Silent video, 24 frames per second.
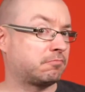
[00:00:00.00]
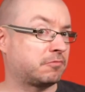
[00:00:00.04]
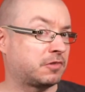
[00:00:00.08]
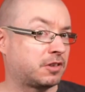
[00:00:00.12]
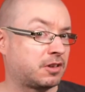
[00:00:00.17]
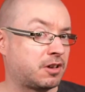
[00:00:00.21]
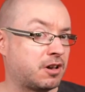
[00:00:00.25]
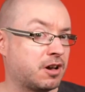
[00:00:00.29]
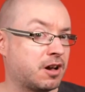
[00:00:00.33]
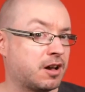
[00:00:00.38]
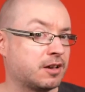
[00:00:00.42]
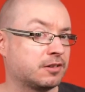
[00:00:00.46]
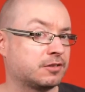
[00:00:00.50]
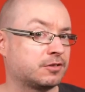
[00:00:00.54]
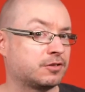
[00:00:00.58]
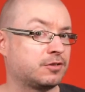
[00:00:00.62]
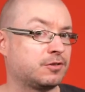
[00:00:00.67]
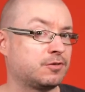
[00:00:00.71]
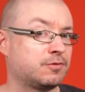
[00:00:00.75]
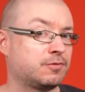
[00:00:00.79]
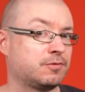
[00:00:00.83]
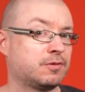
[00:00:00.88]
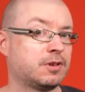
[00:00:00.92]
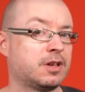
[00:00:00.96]
cost
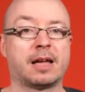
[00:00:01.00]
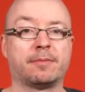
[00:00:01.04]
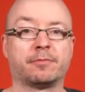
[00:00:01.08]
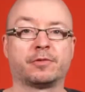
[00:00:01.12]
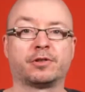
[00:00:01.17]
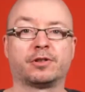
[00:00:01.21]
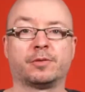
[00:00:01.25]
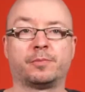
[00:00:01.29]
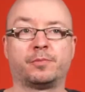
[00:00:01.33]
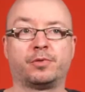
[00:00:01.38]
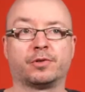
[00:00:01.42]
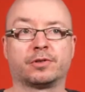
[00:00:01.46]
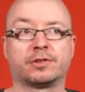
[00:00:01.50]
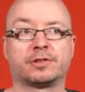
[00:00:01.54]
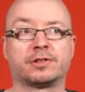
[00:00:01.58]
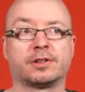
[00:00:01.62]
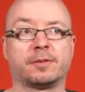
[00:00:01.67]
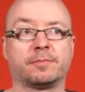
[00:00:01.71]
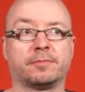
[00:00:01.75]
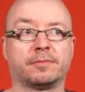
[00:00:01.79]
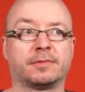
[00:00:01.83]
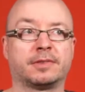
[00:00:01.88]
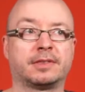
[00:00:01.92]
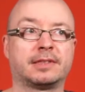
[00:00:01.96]
you. I'm gonna put
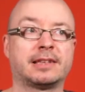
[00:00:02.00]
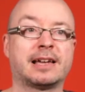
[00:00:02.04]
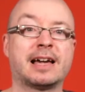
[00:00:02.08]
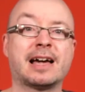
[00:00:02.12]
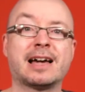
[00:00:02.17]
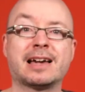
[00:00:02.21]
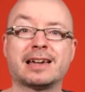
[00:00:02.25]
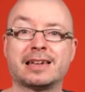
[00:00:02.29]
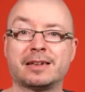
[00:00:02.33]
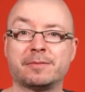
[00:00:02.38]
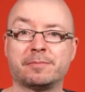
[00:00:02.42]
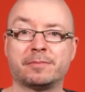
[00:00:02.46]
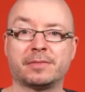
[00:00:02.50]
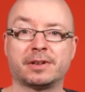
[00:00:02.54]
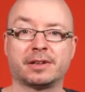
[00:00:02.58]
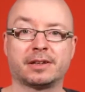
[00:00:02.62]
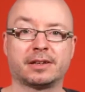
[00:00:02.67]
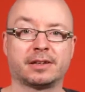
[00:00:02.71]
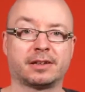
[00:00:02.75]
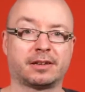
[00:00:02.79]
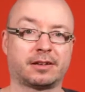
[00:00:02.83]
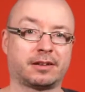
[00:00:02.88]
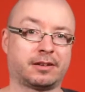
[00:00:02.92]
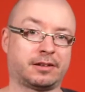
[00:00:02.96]
some time
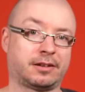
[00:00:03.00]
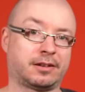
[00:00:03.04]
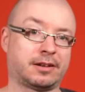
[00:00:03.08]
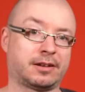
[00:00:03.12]
and